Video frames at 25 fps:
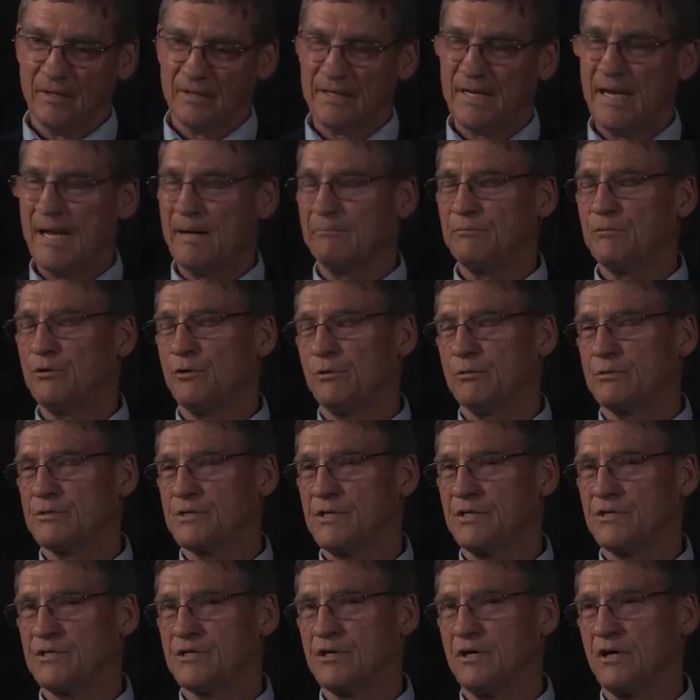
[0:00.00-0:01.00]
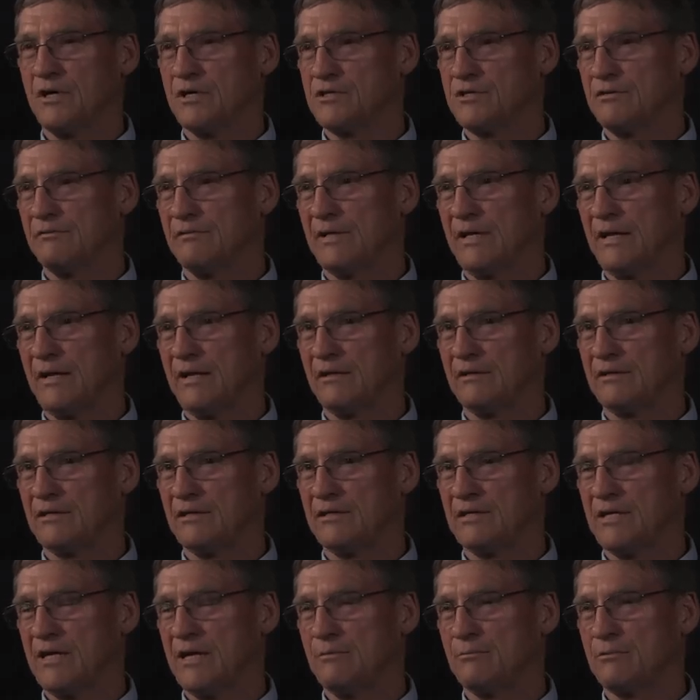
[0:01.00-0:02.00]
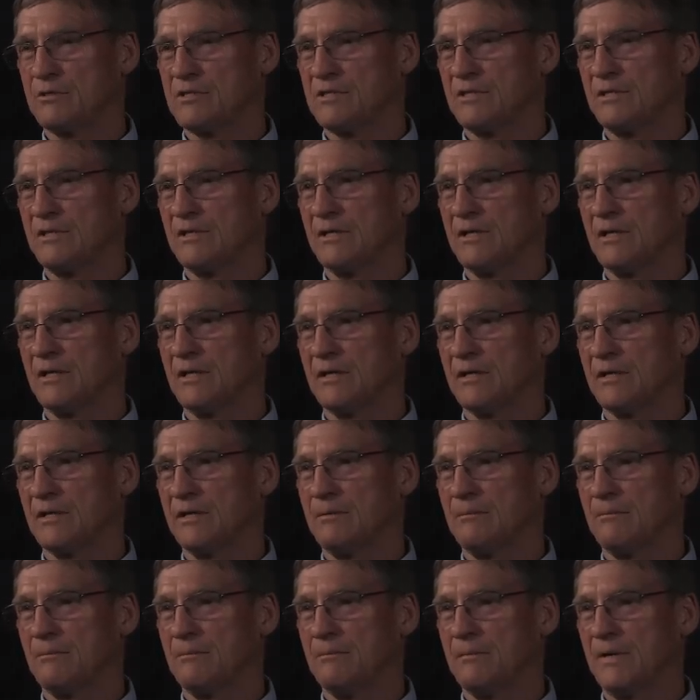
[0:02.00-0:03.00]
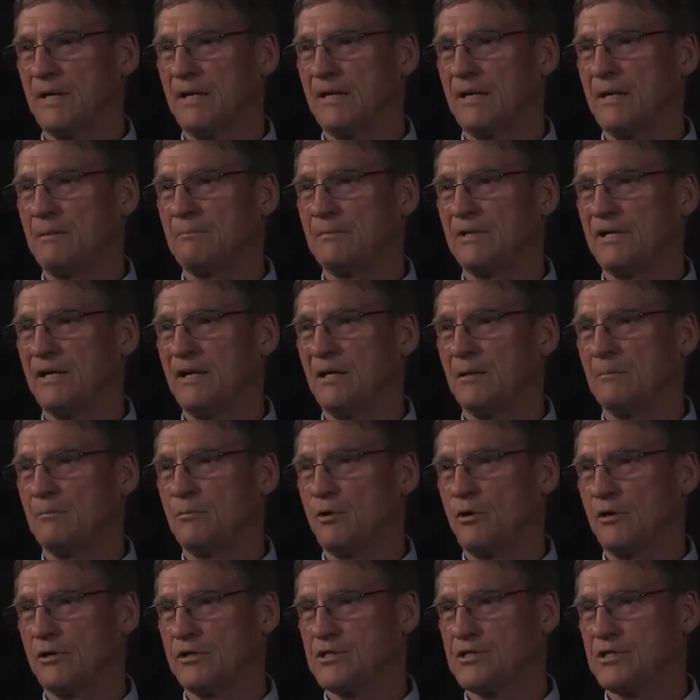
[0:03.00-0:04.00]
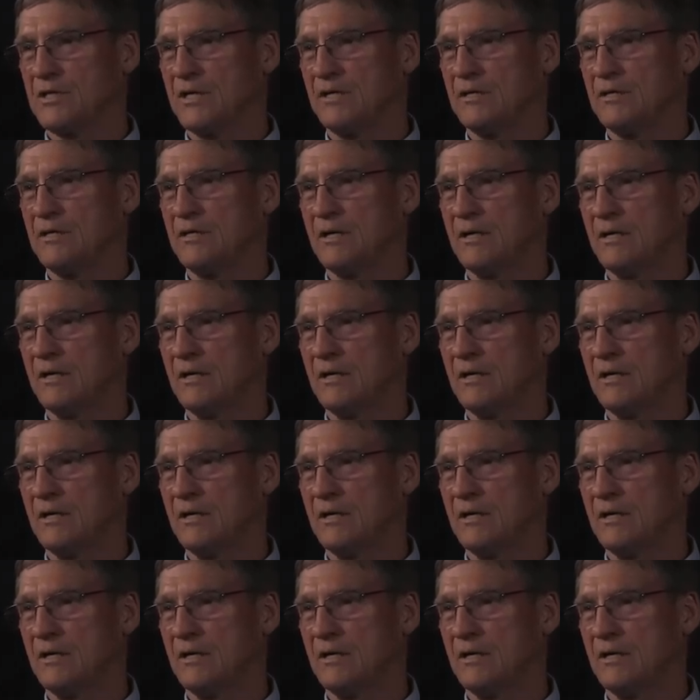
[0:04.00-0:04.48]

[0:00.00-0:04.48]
captain who was in charge of that at the time was a man named Dale Bergsten.